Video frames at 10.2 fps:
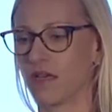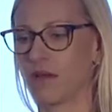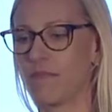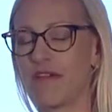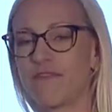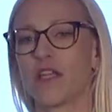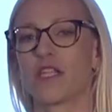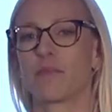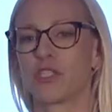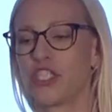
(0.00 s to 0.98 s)
Pitfall
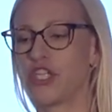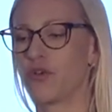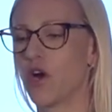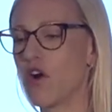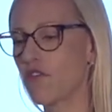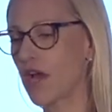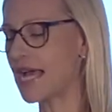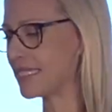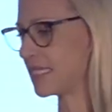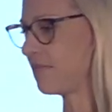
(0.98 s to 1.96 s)
number two,
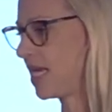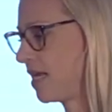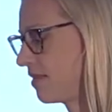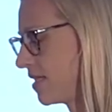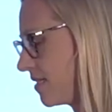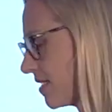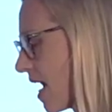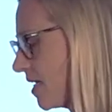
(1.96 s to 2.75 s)
overestimating the size